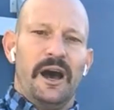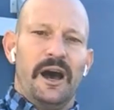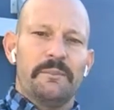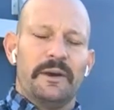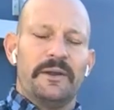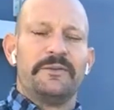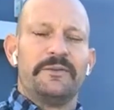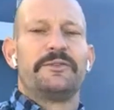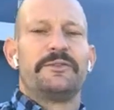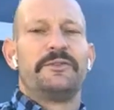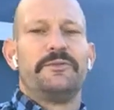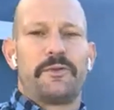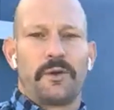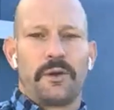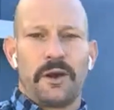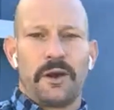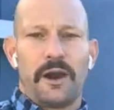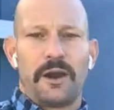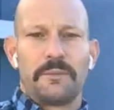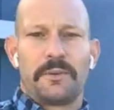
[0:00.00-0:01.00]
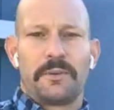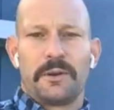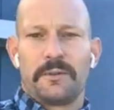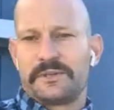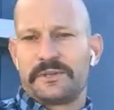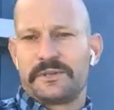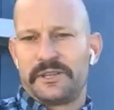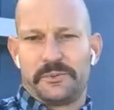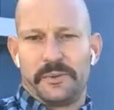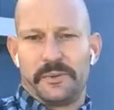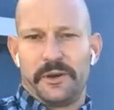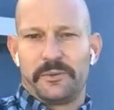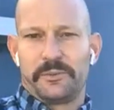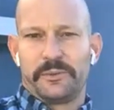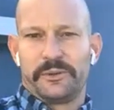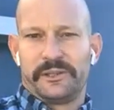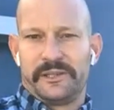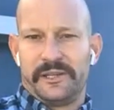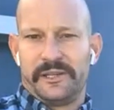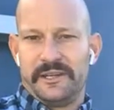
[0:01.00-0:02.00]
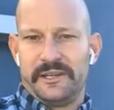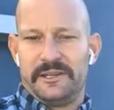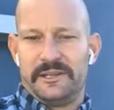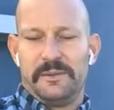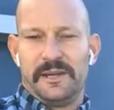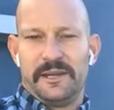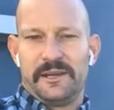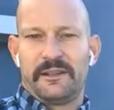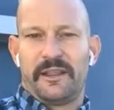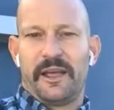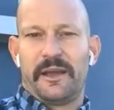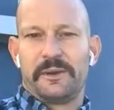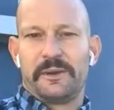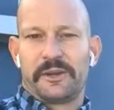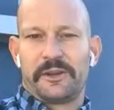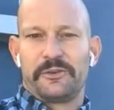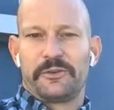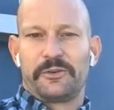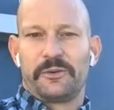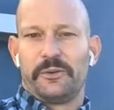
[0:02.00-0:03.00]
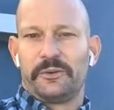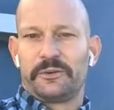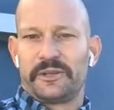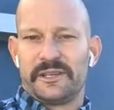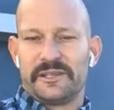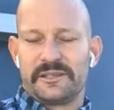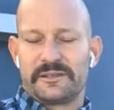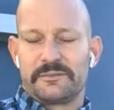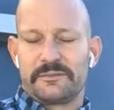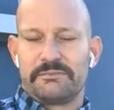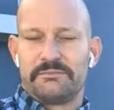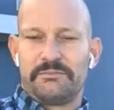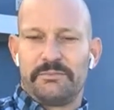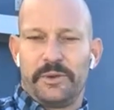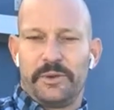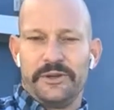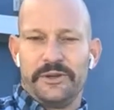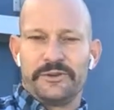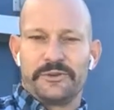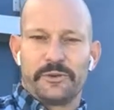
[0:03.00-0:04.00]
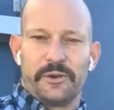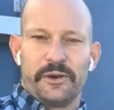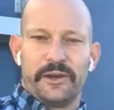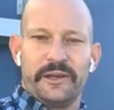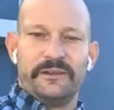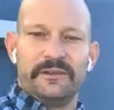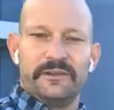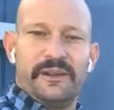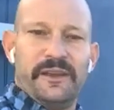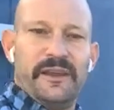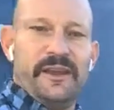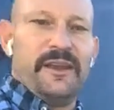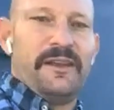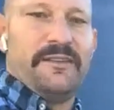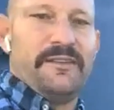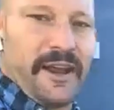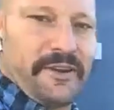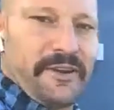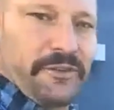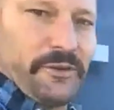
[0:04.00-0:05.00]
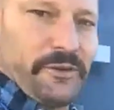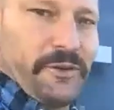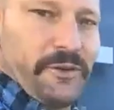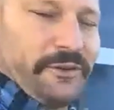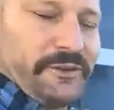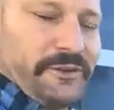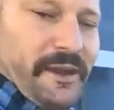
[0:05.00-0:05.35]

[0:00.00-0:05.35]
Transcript: But for our purposes, we don't really need to be climate controlled because we enjoy natural